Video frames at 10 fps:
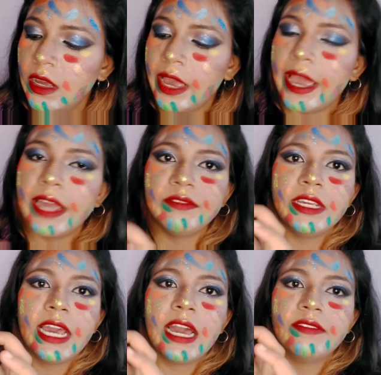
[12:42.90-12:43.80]
and
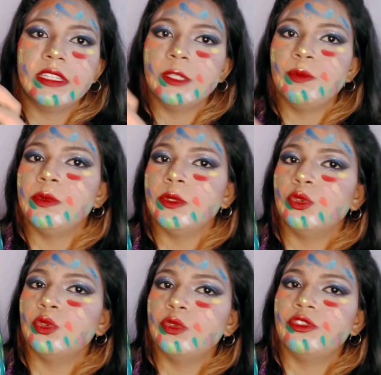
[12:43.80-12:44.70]
we have this
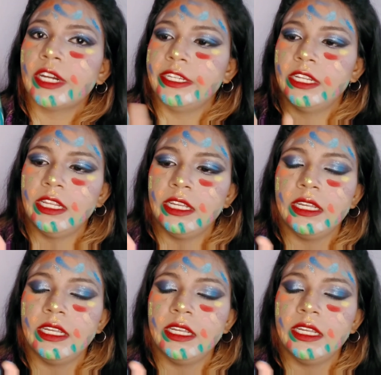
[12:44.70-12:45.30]
blue finally.